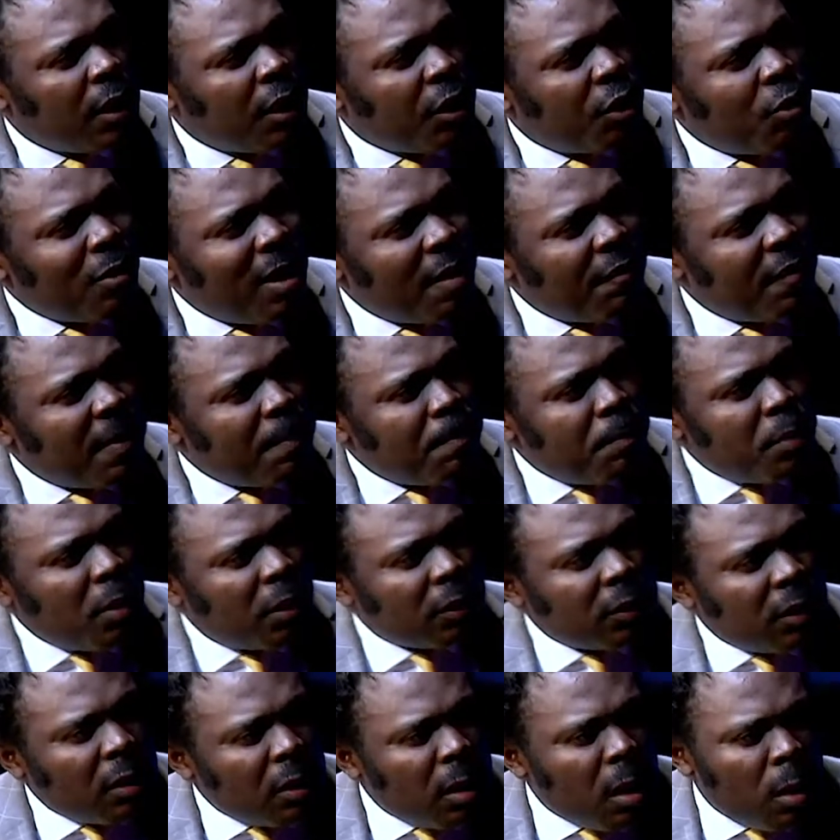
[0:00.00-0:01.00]
You have a
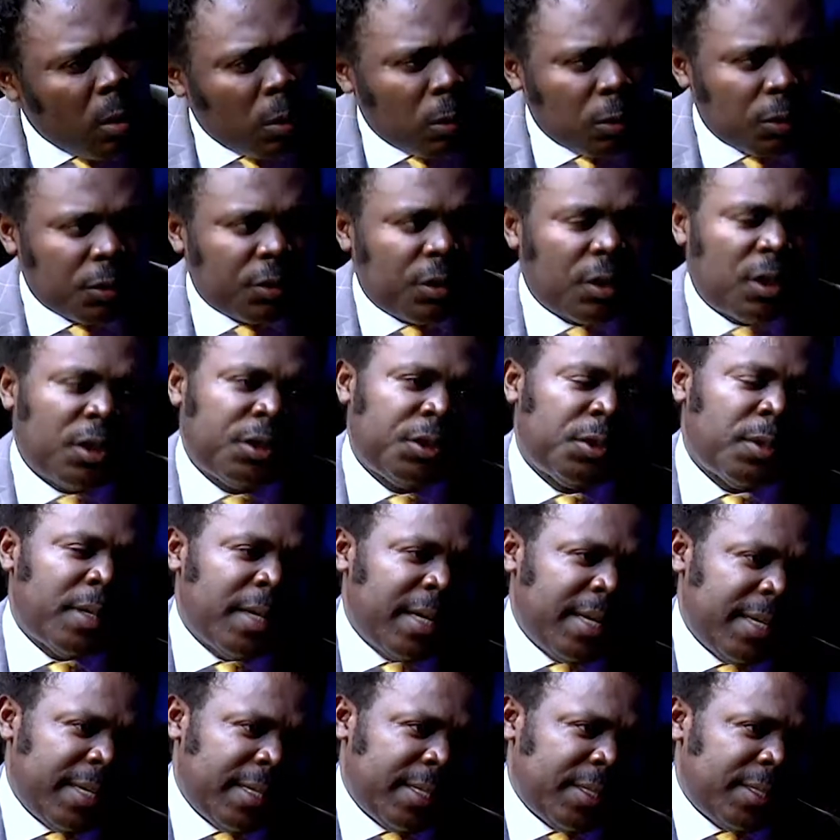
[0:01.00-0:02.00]
blood clot on your
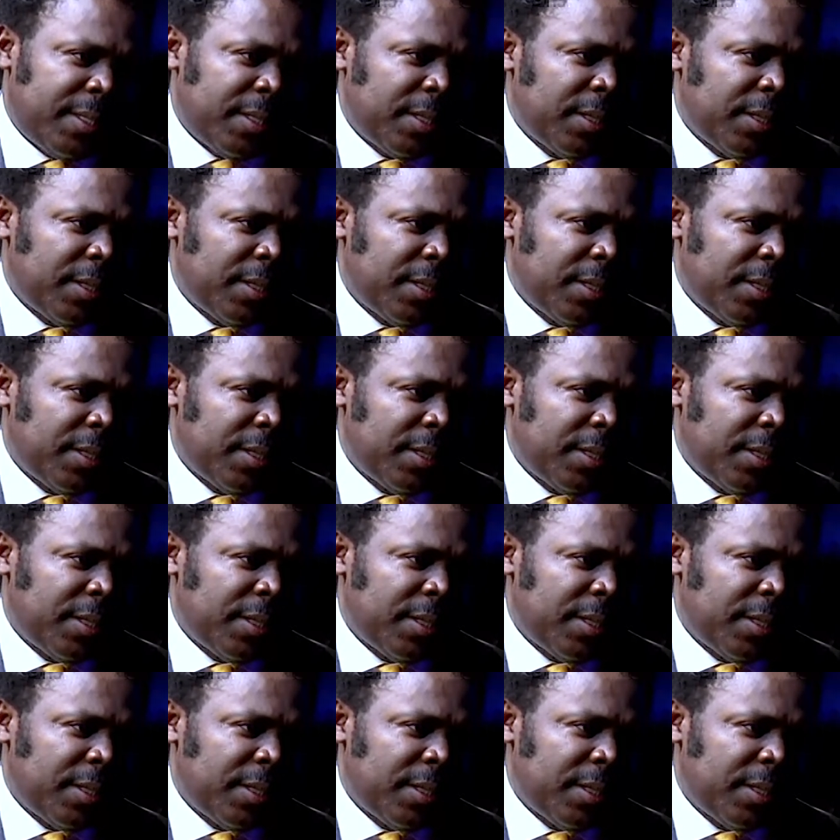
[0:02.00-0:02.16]
head,